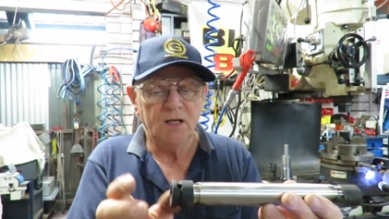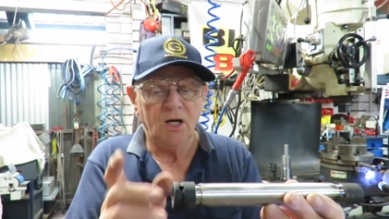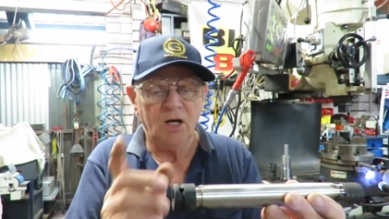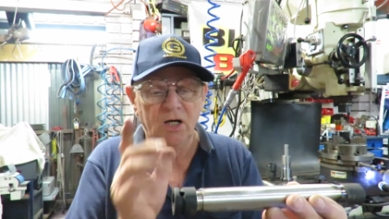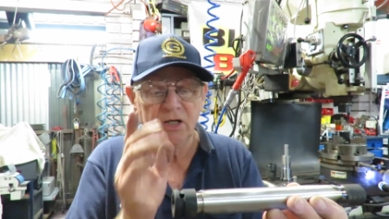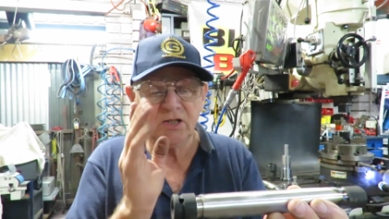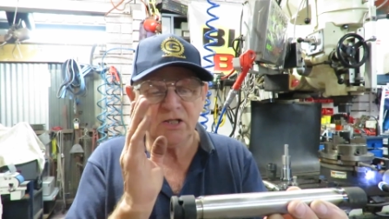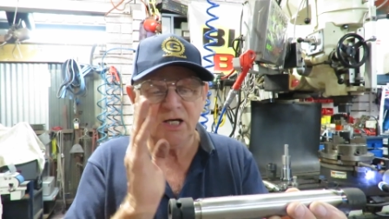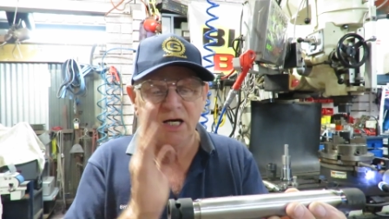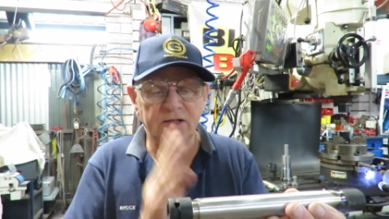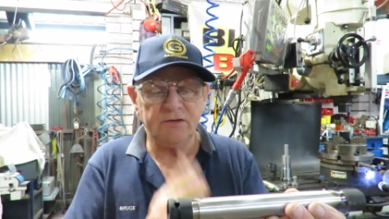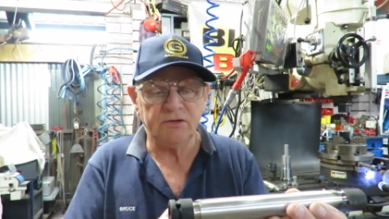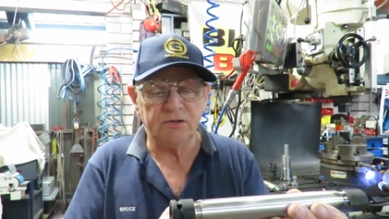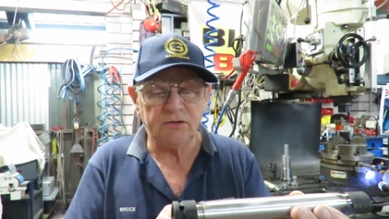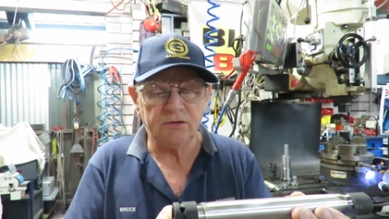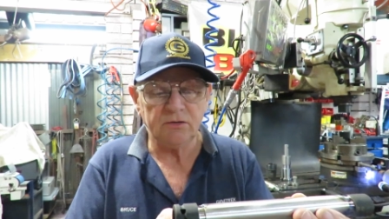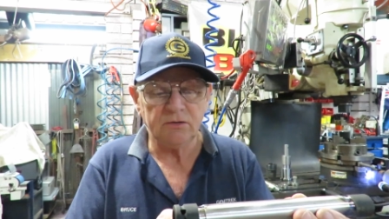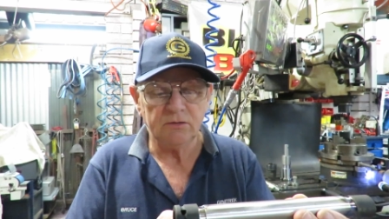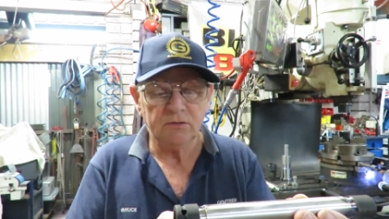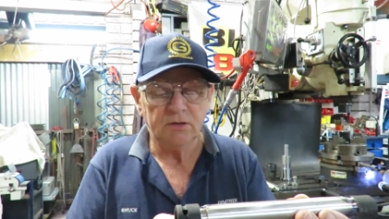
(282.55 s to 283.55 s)
I cut
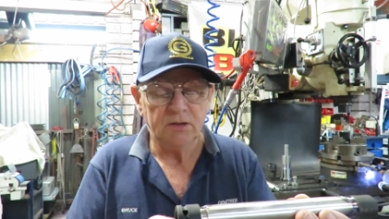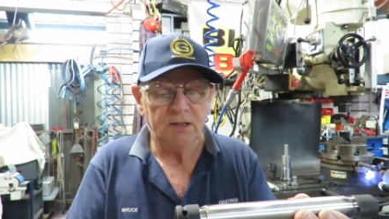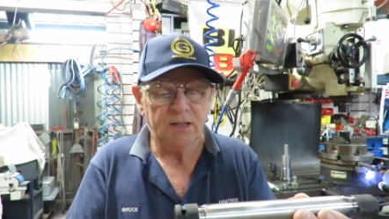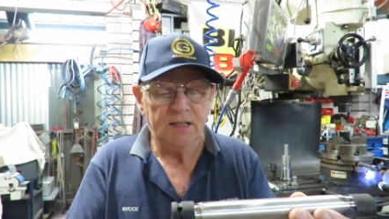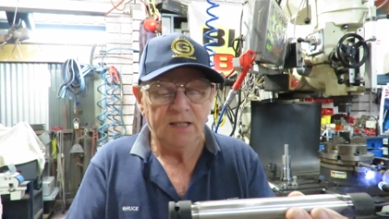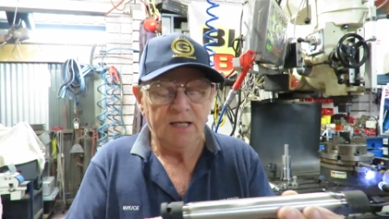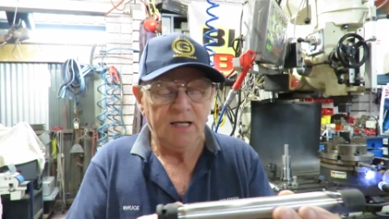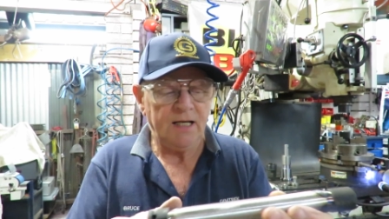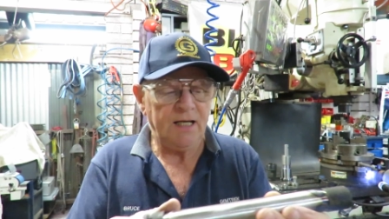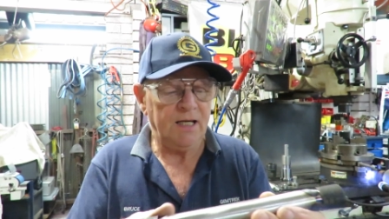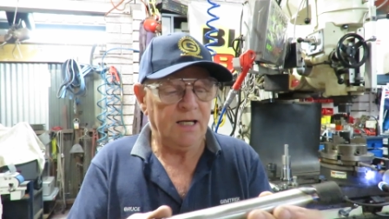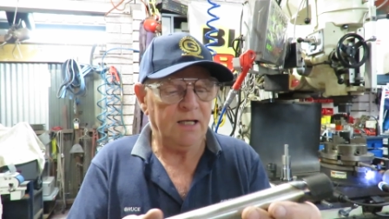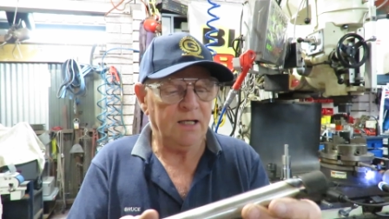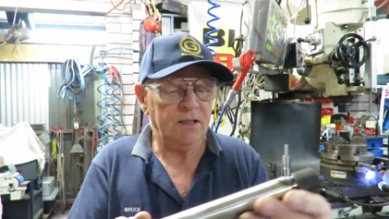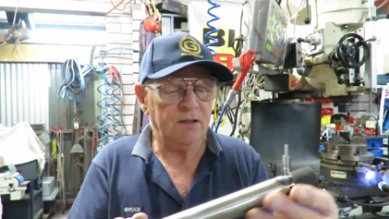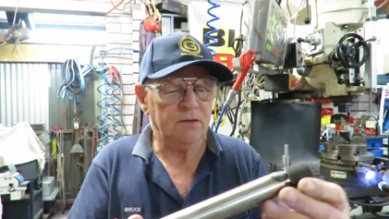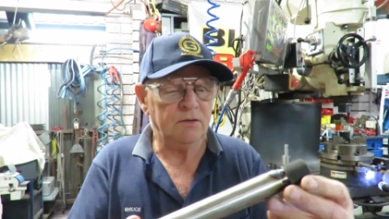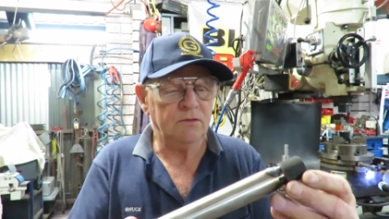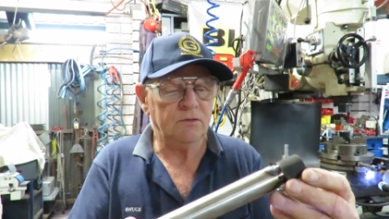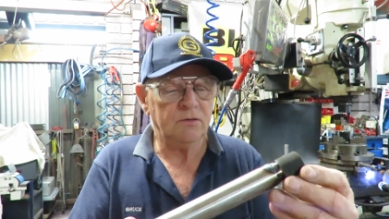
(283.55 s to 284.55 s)
it
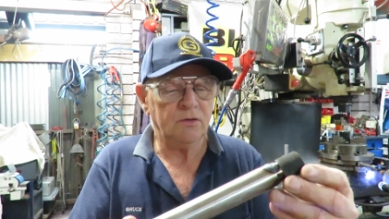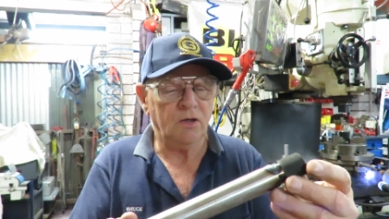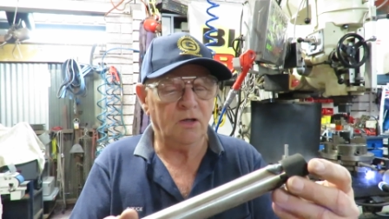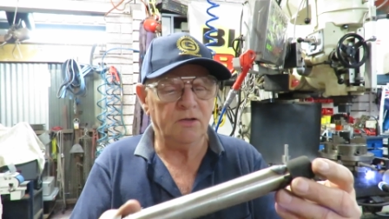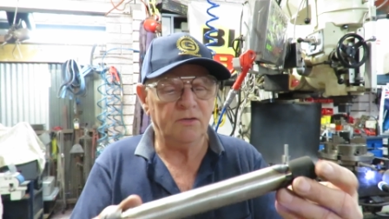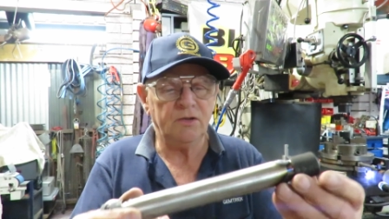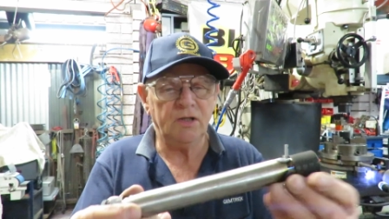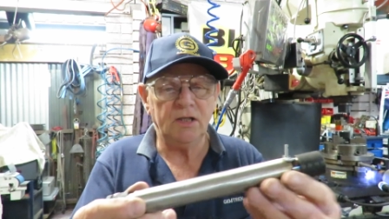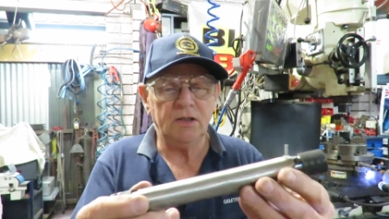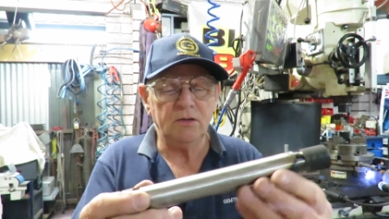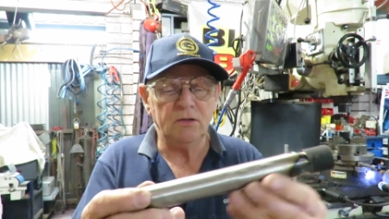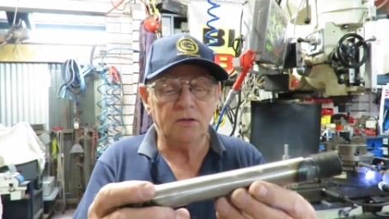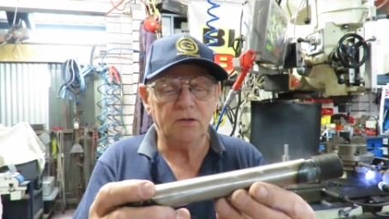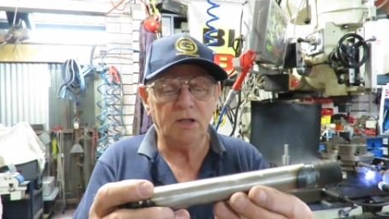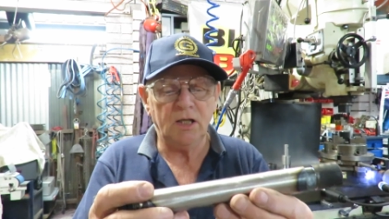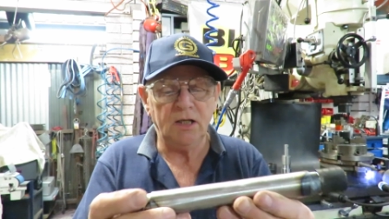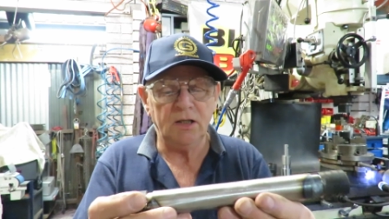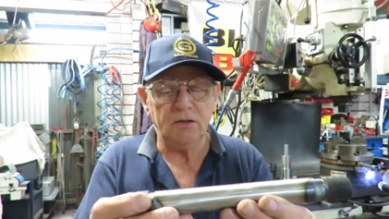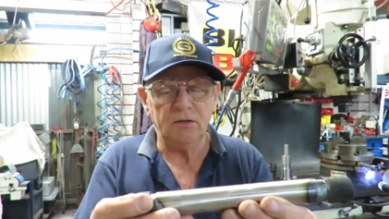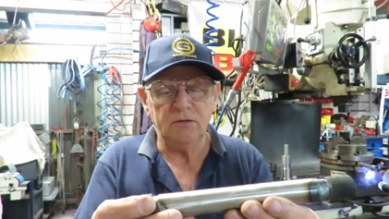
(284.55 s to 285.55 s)
and I then
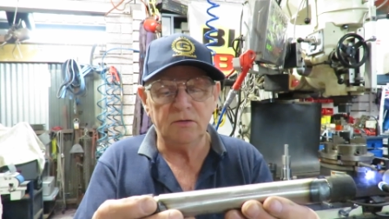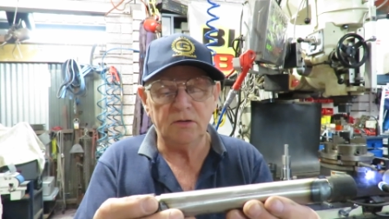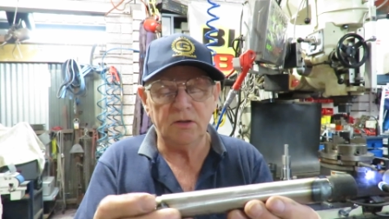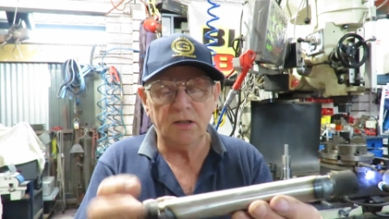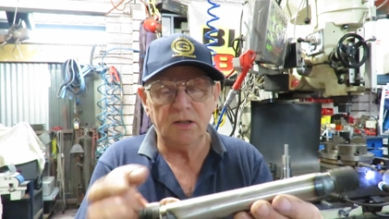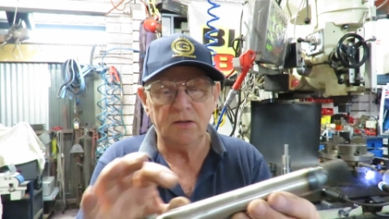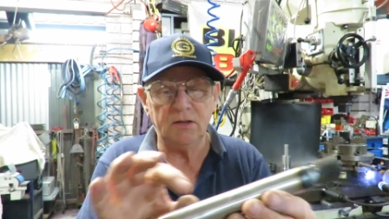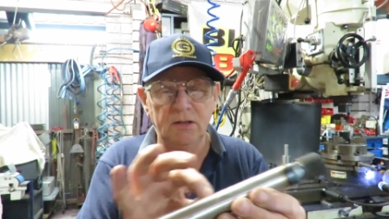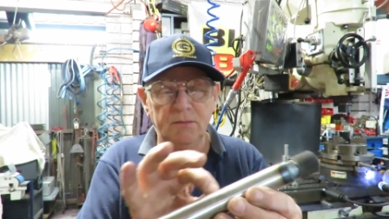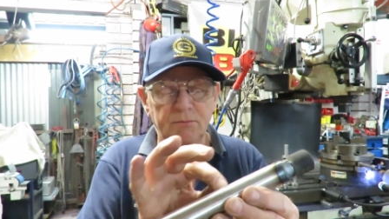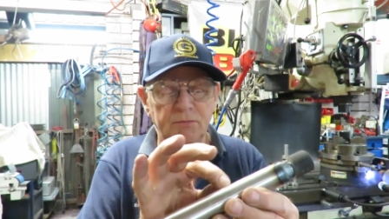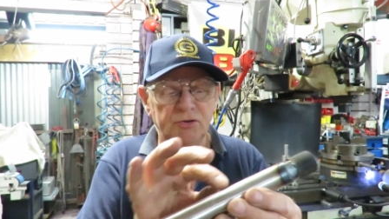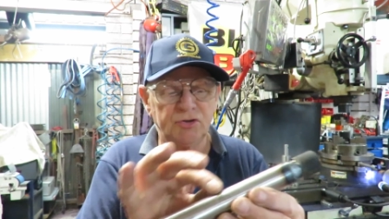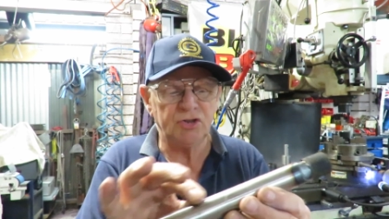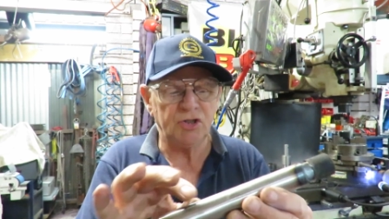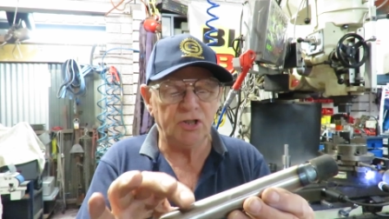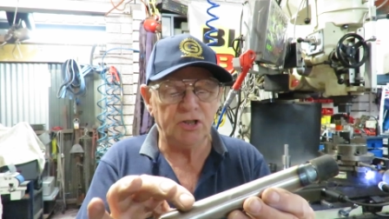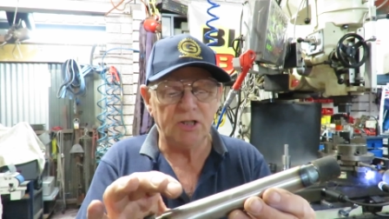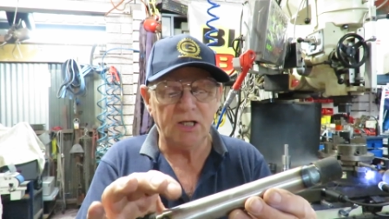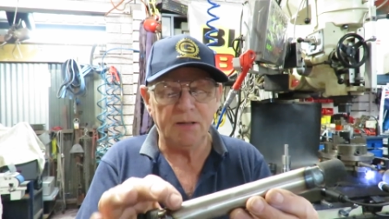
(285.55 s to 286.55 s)
and and then
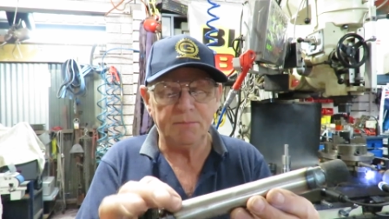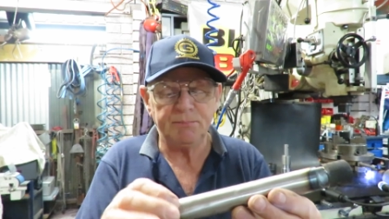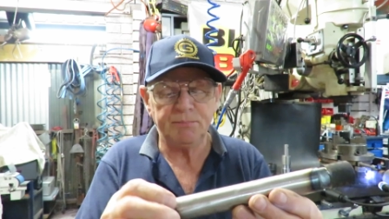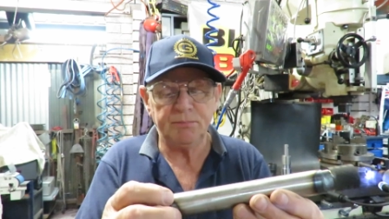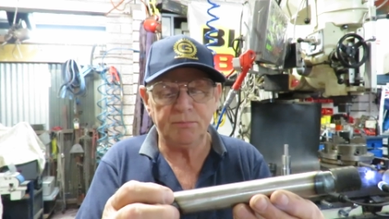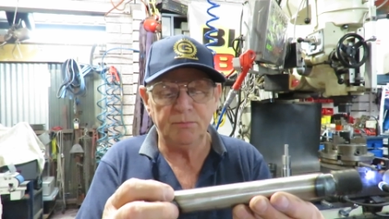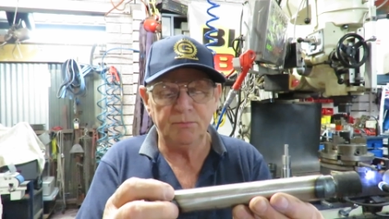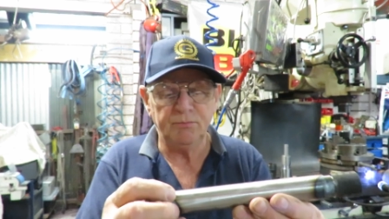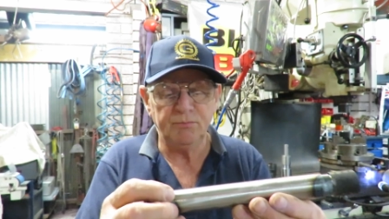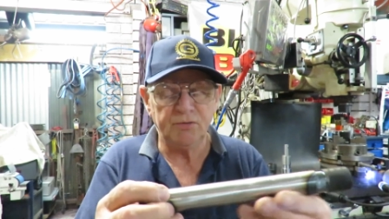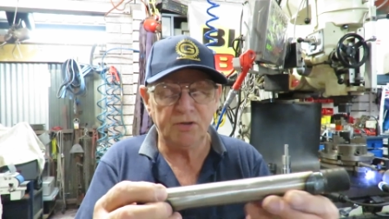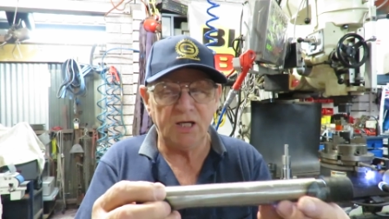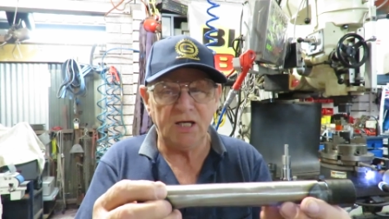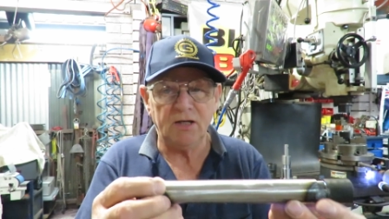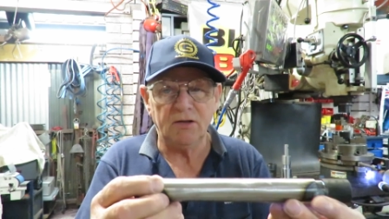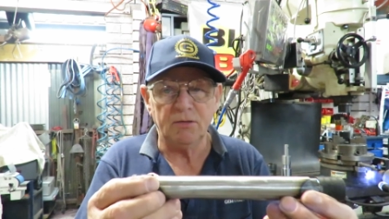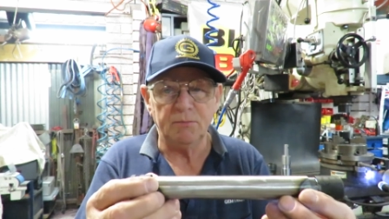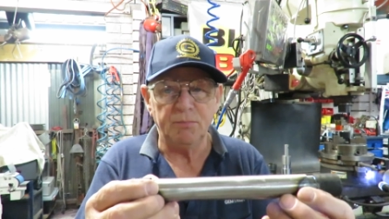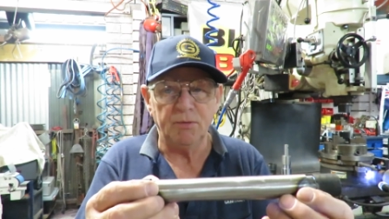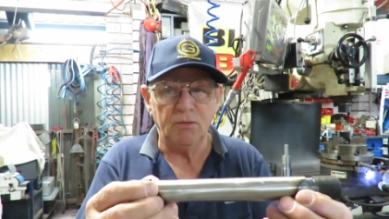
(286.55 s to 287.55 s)
machine up and
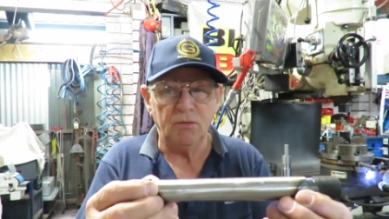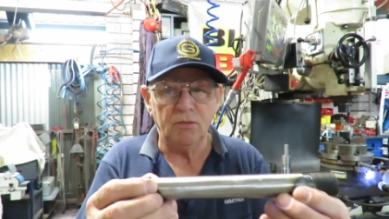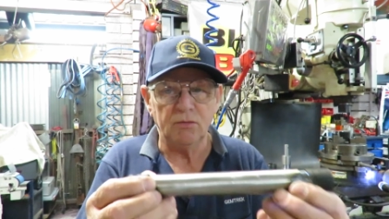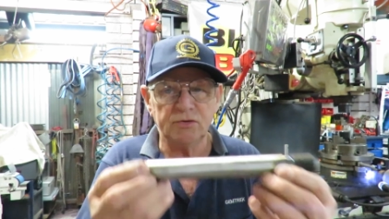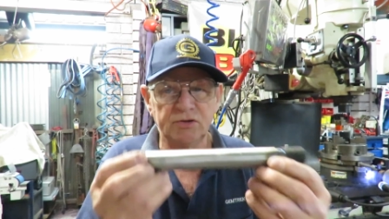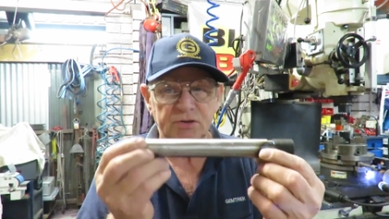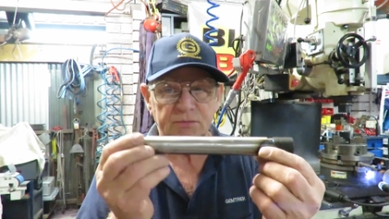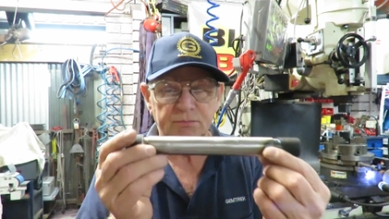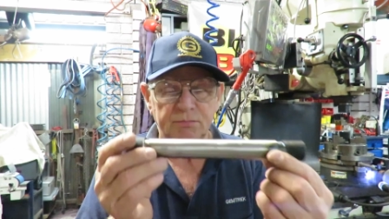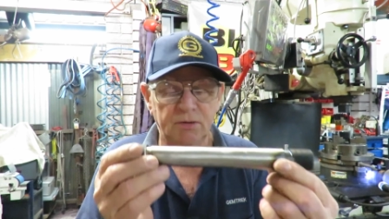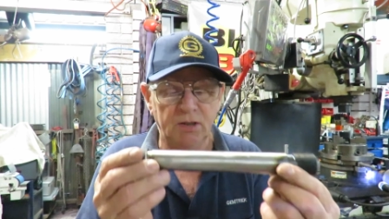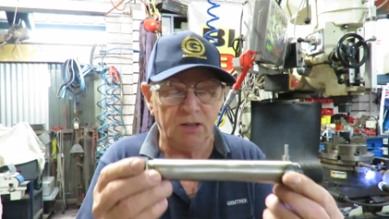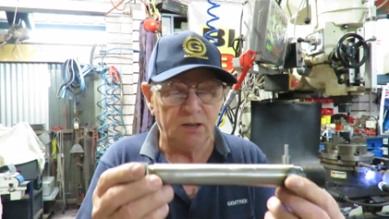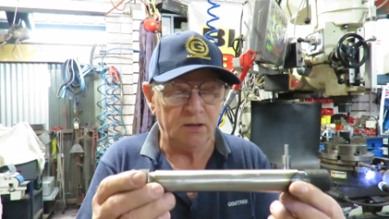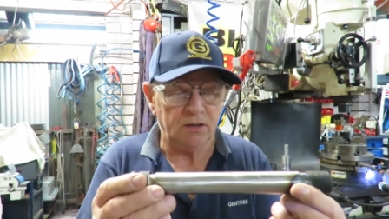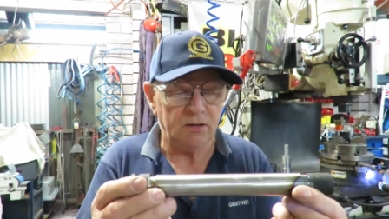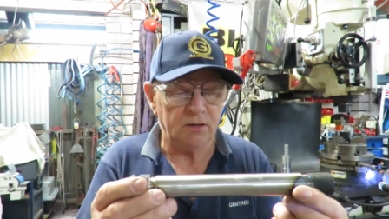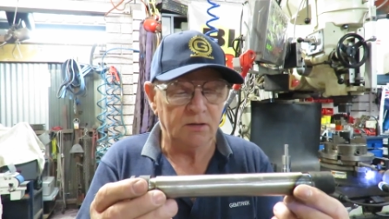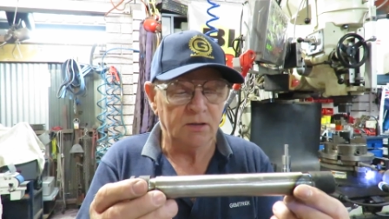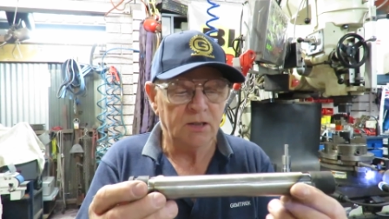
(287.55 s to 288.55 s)
counterbore some
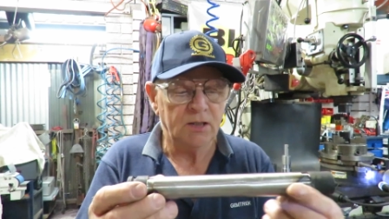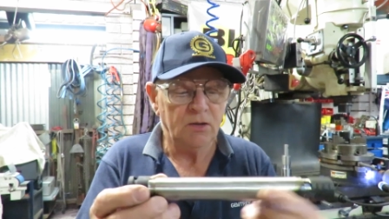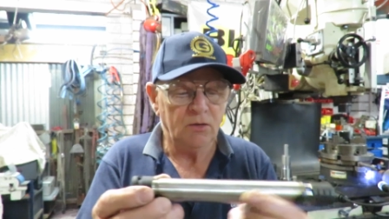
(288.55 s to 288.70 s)
uh,